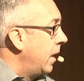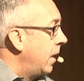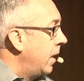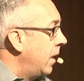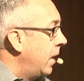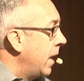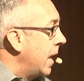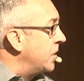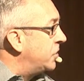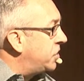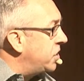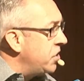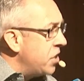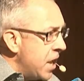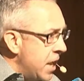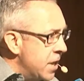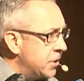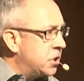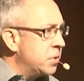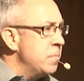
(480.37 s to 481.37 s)
And see, the
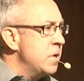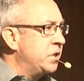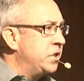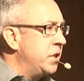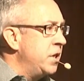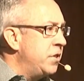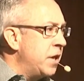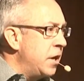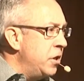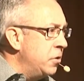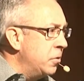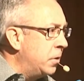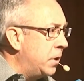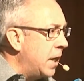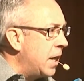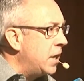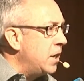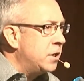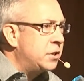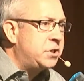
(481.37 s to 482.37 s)
intimacy that you
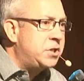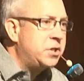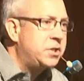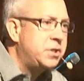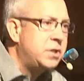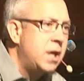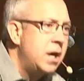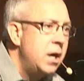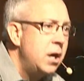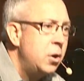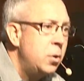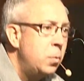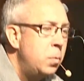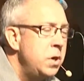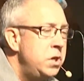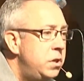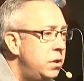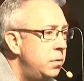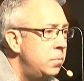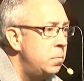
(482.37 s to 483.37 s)
get is just will,
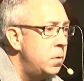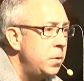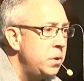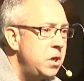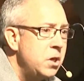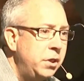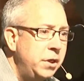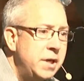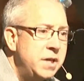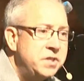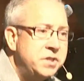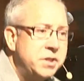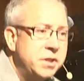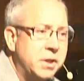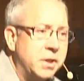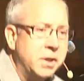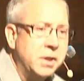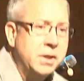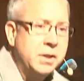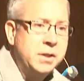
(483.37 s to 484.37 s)
will you
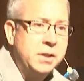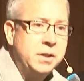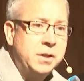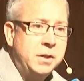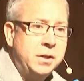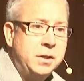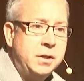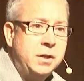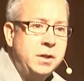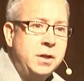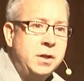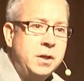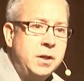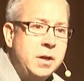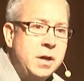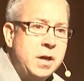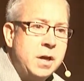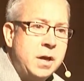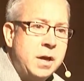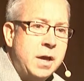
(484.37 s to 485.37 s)
listen?
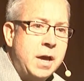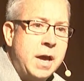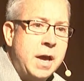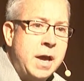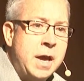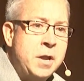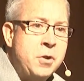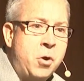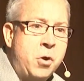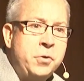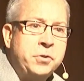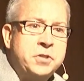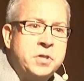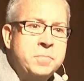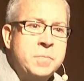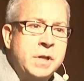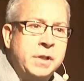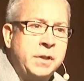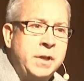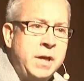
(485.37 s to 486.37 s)
And
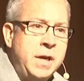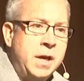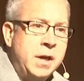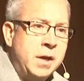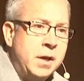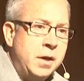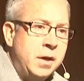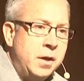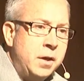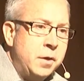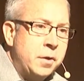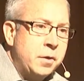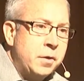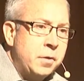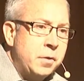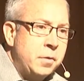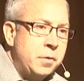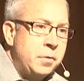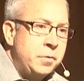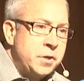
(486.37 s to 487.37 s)
ultimately,
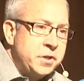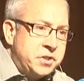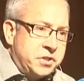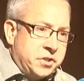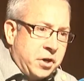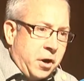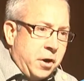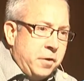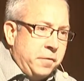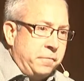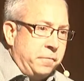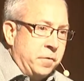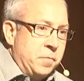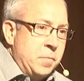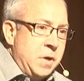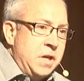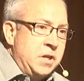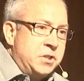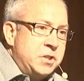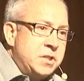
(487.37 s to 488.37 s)
this started for
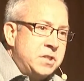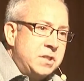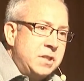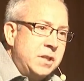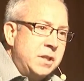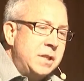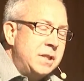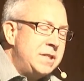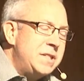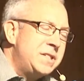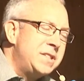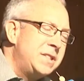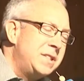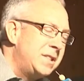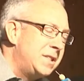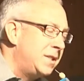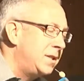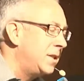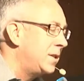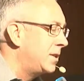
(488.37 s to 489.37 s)
me just, just,
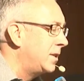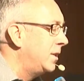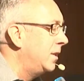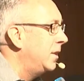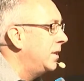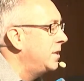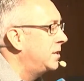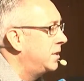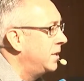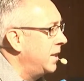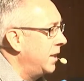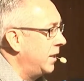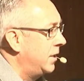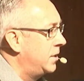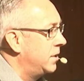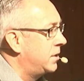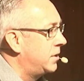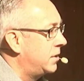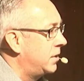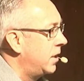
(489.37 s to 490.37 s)
just listening,
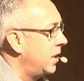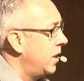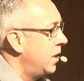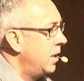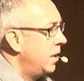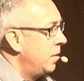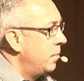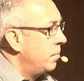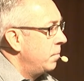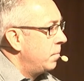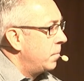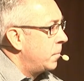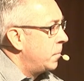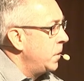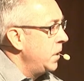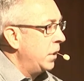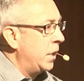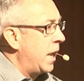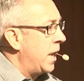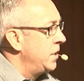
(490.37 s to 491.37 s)
just
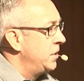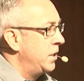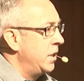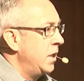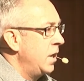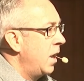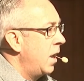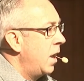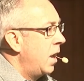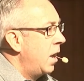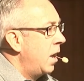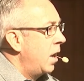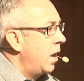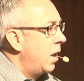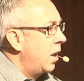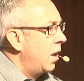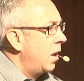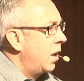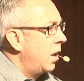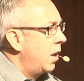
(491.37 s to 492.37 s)
realizing
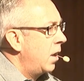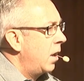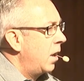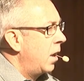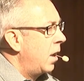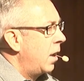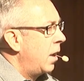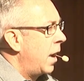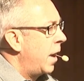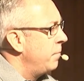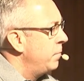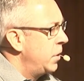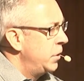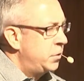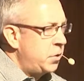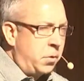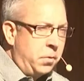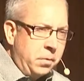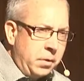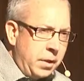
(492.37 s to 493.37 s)
I've been
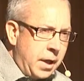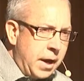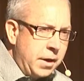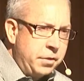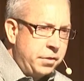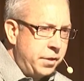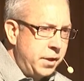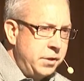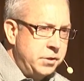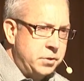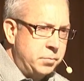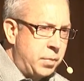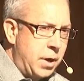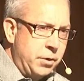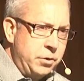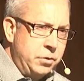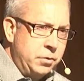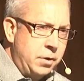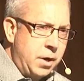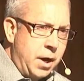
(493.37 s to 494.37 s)
told a lot of things about
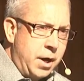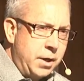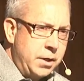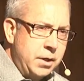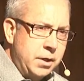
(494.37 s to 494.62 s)
you, God.